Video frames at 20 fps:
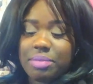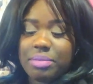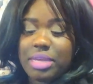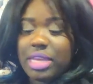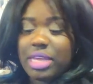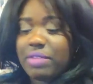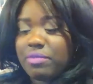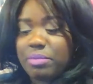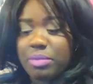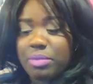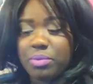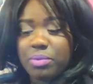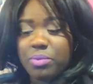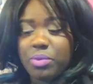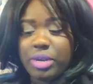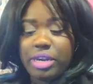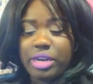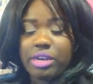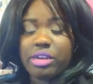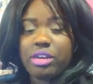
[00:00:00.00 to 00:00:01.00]
I mean, I haven't
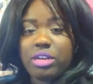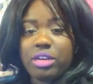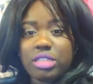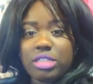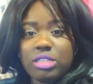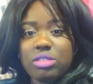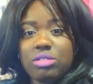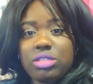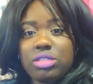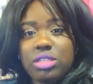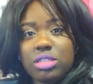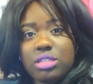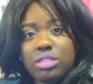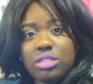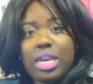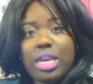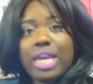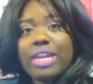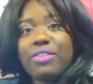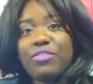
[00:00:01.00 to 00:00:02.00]
been wearing her, so
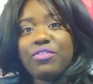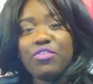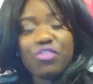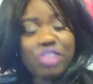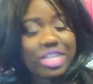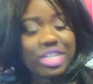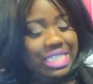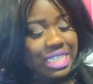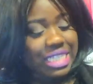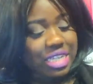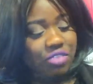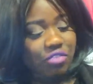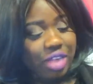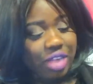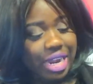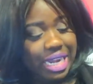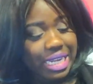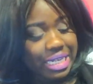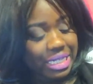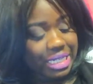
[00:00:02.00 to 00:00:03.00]
she's kind of frizzy
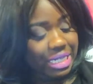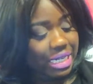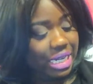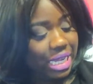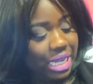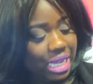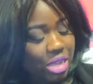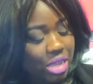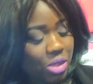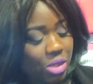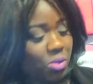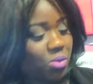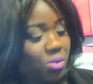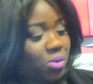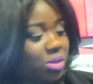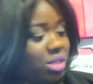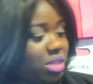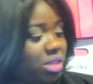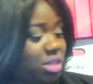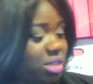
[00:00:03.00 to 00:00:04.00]
right
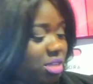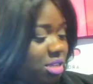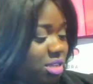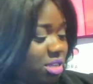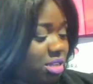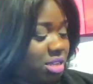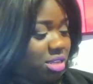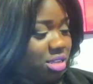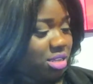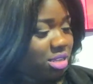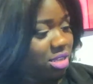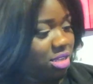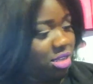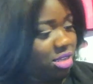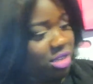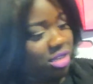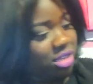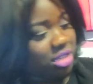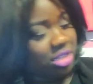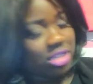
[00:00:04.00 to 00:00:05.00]
now.
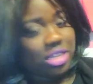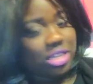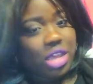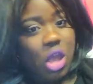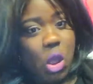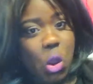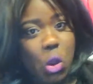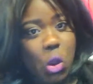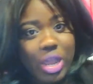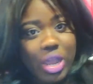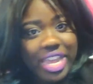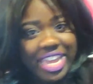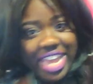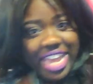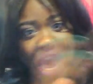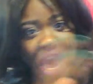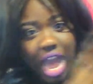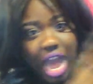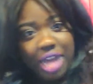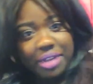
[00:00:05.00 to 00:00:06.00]
So,
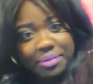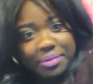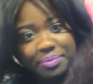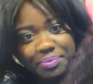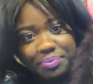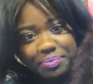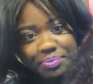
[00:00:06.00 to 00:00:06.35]
yeah.